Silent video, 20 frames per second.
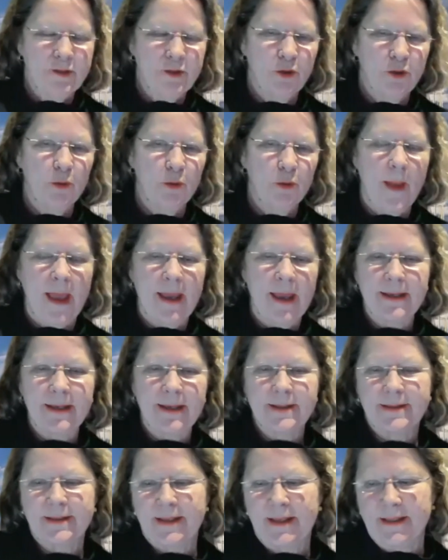a turtle bag
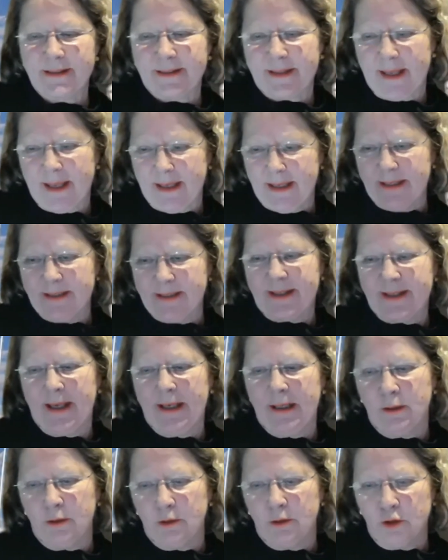is
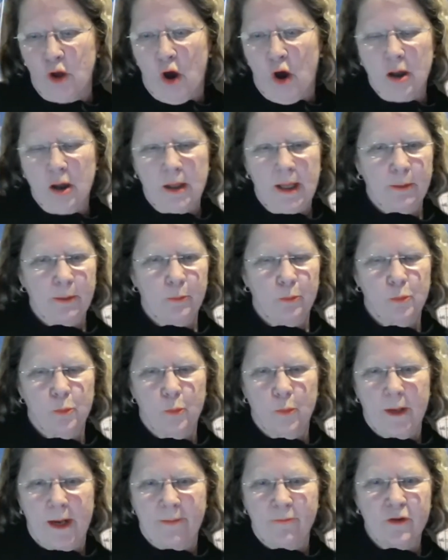a like
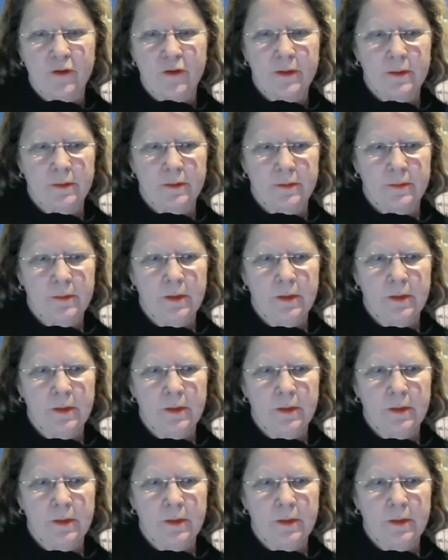whatever the